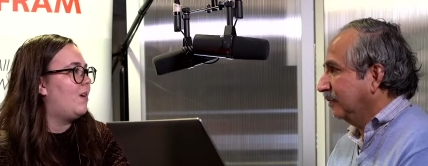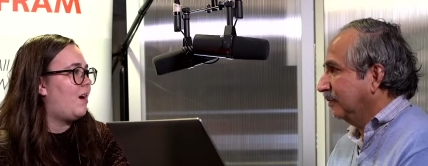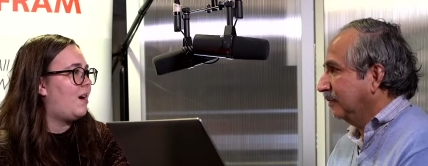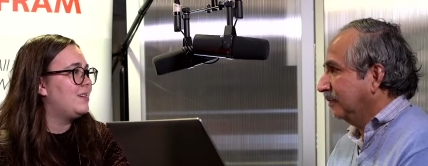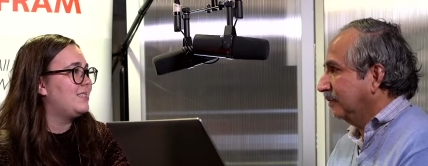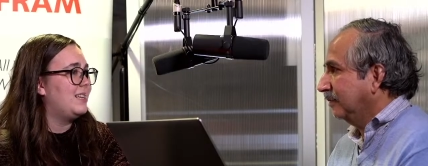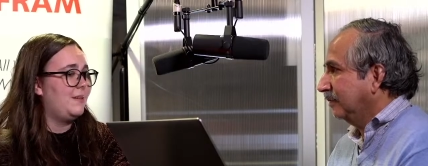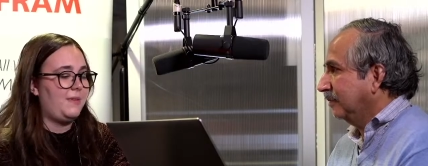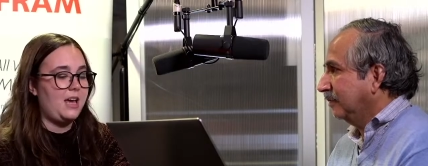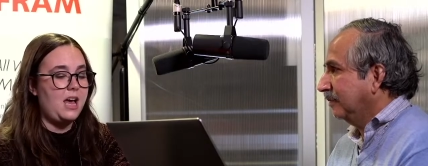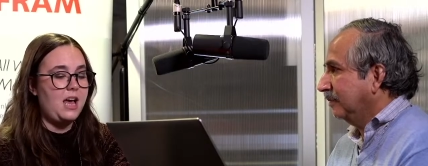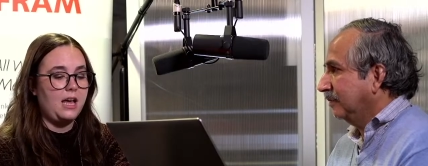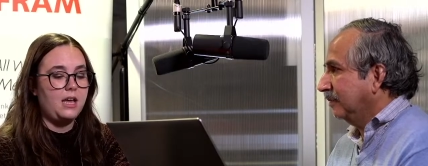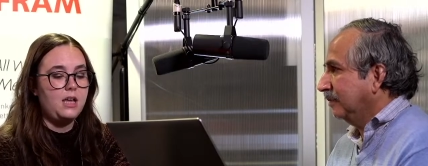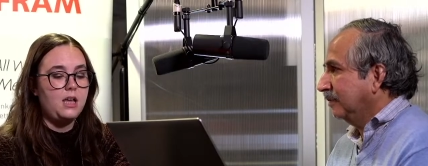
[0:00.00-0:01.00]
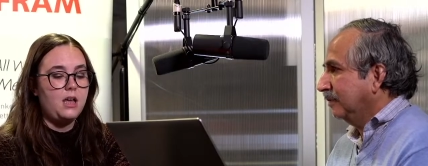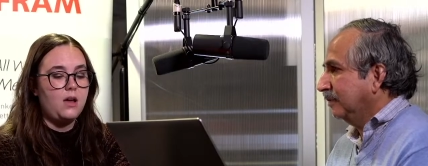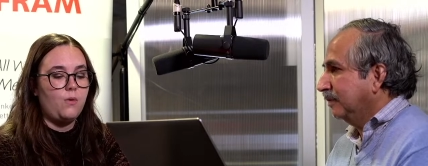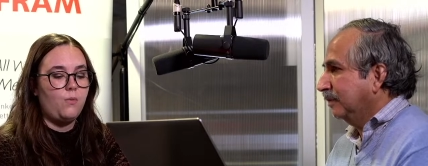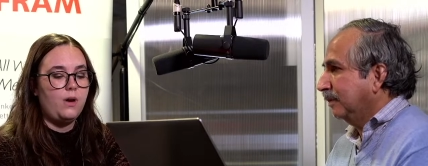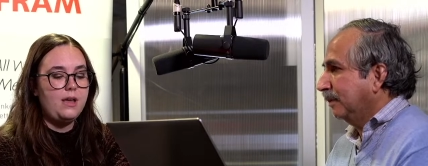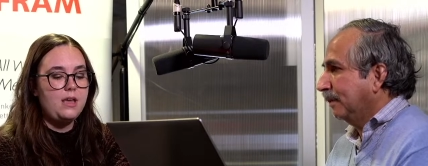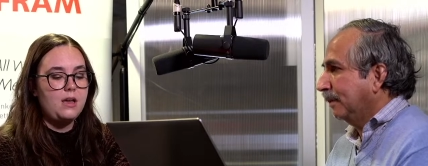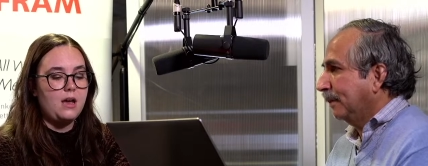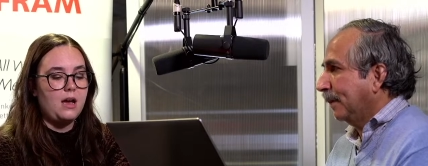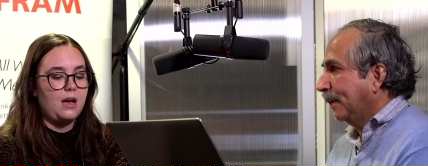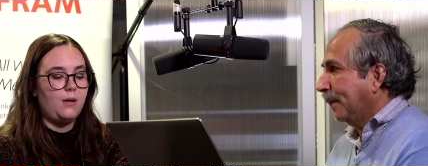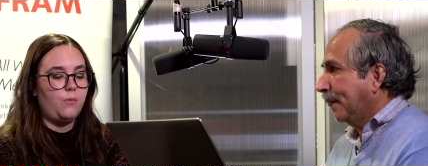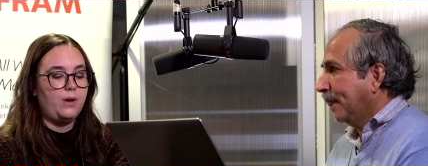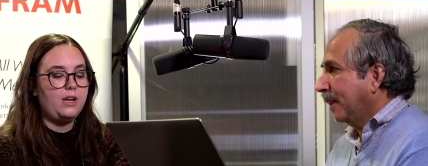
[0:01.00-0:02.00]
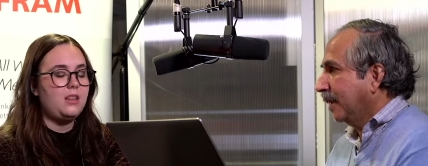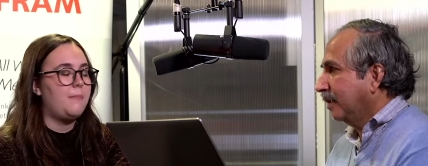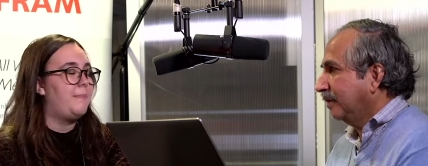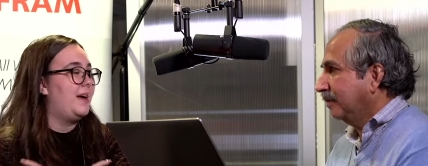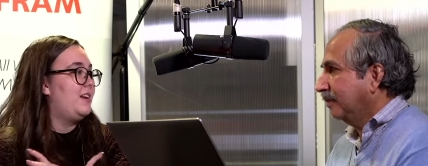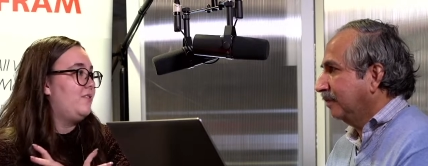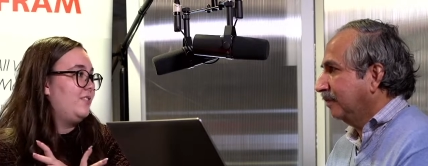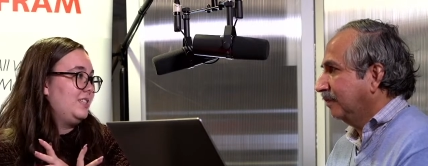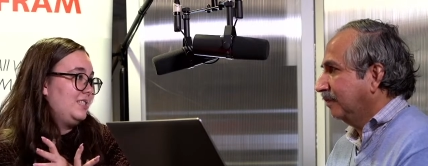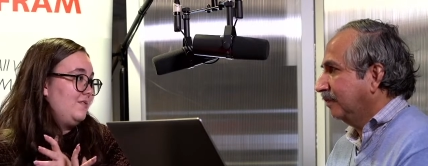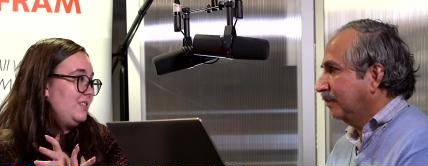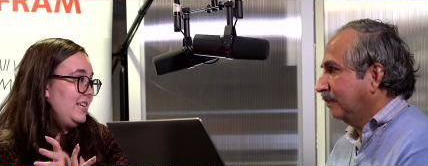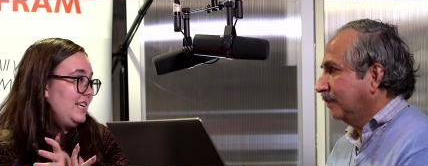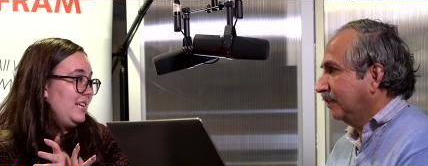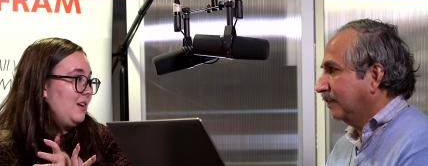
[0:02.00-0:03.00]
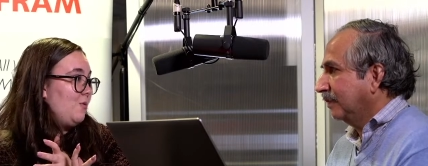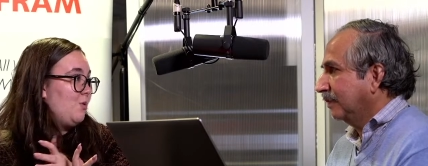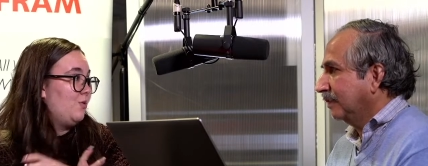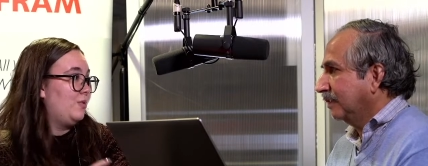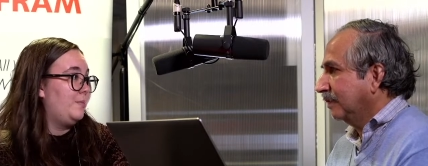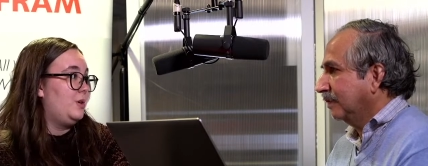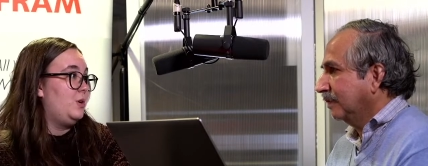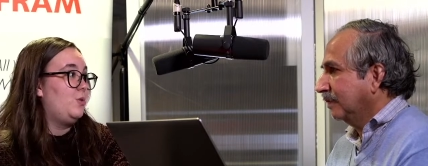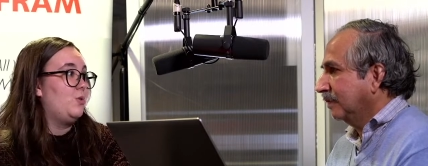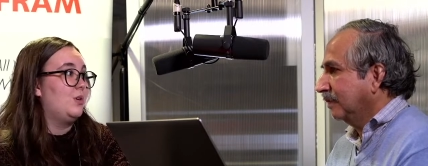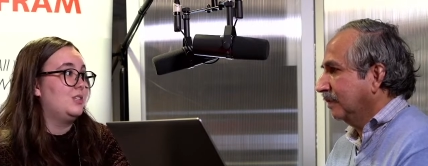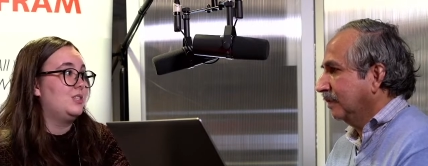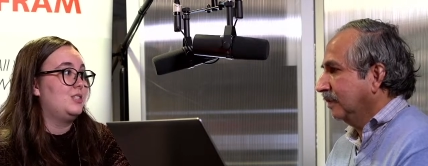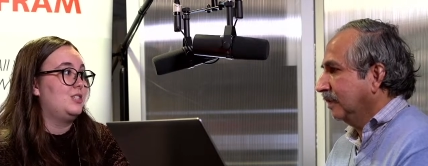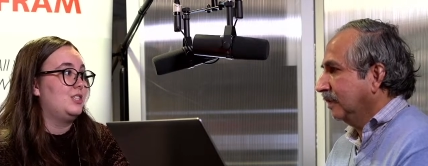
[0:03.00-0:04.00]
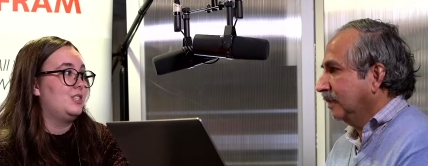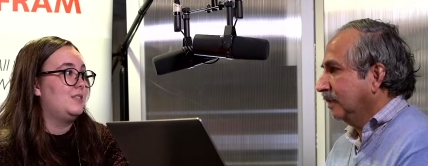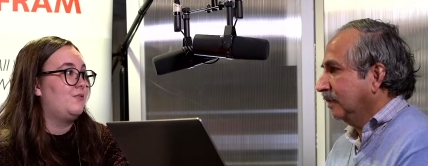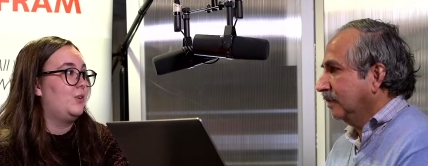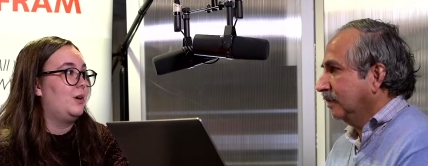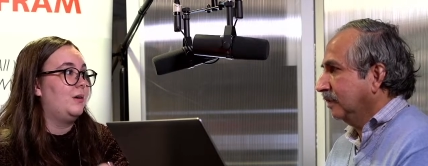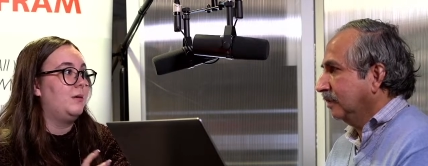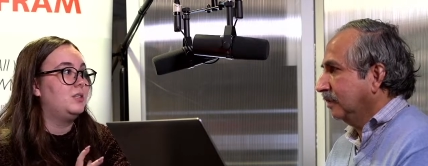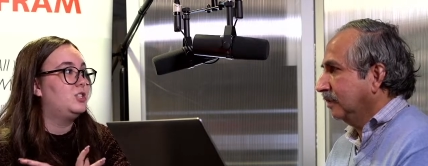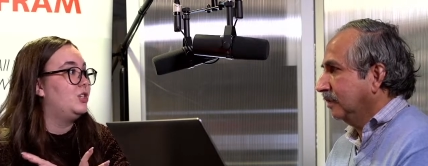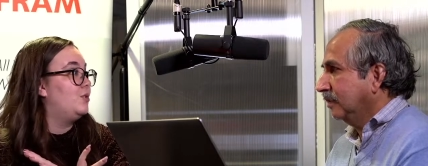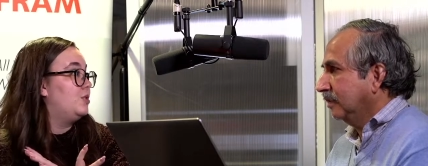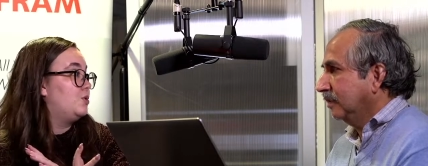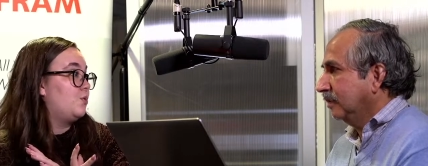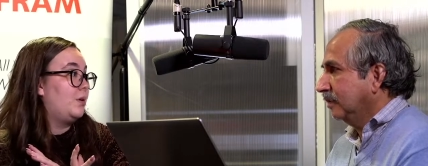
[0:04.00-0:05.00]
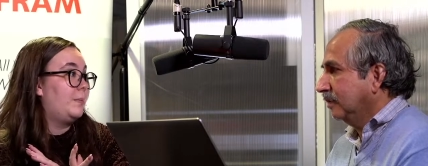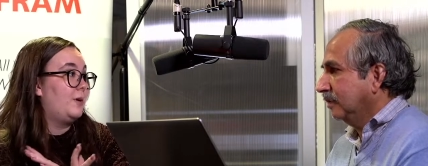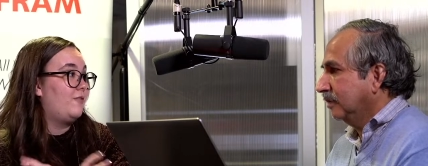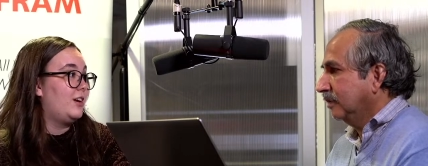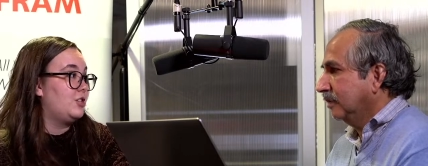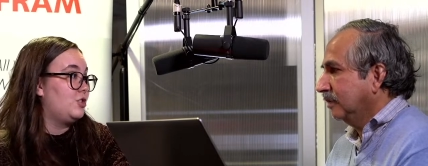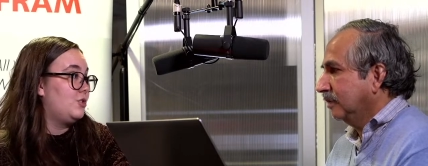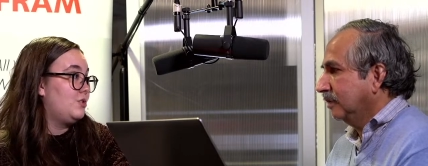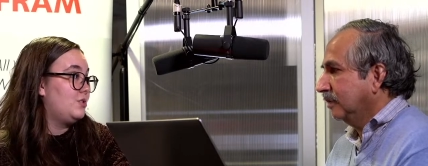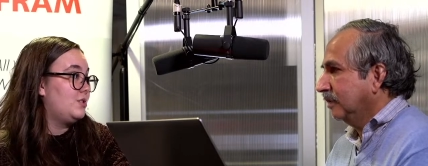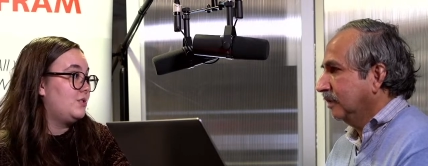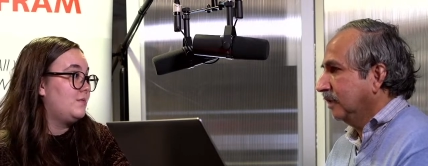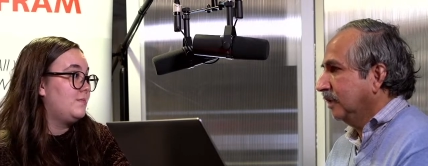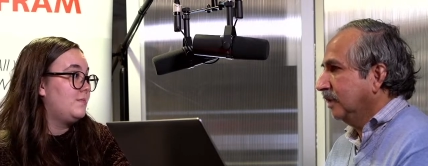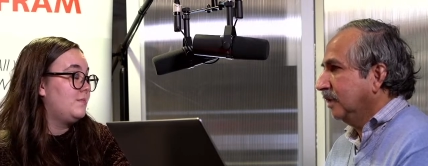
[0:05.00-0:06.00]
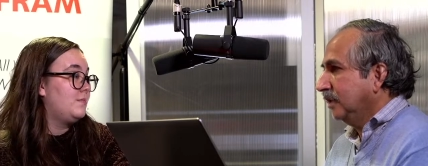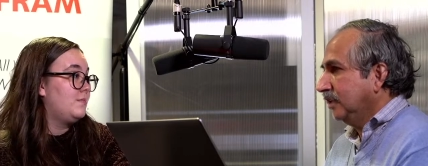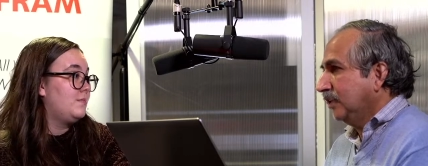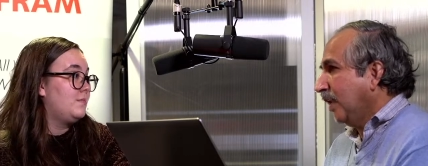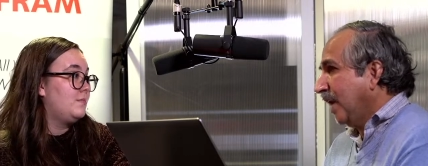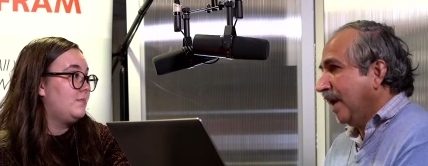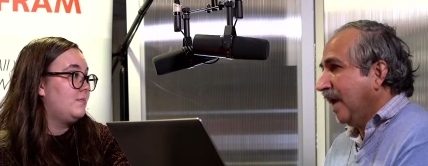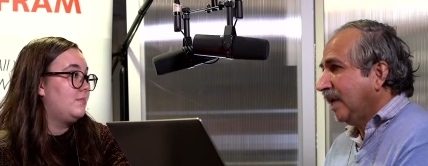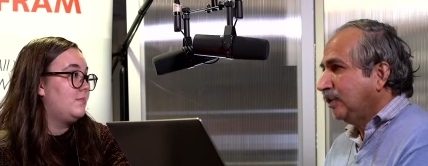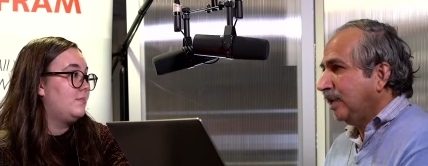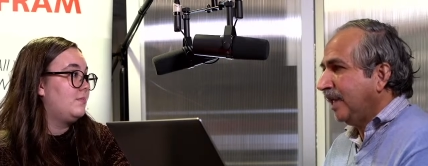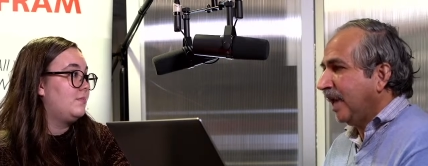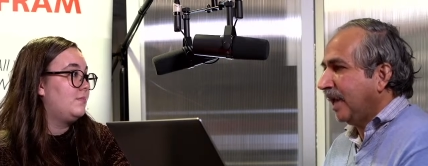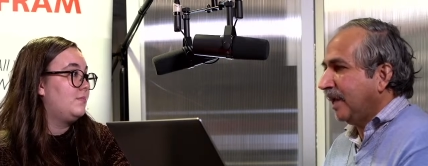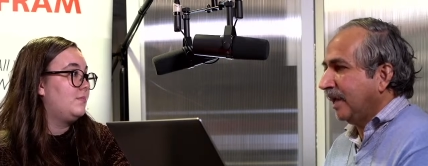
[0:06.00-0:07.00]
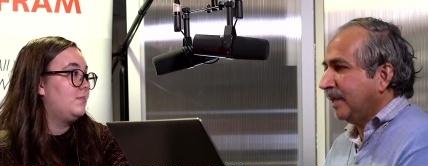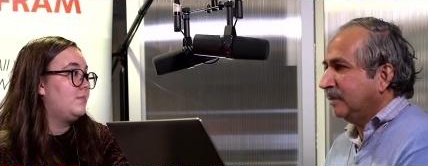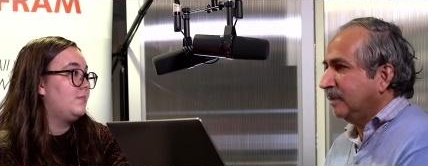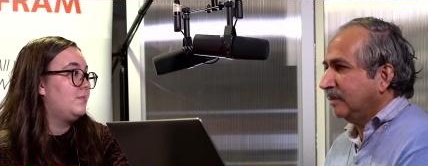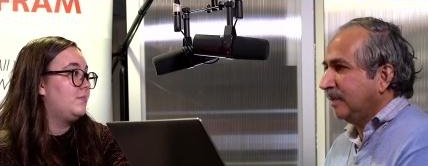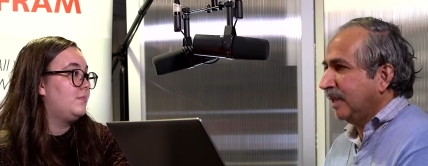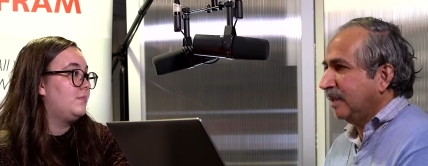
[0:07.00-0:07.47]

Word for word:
Speaker 1: Awesome, yeah. What uh, what are the benefits of taking a Wolfram U course, just for students or professionals?
Speaker 2: Sure, I actually I, I can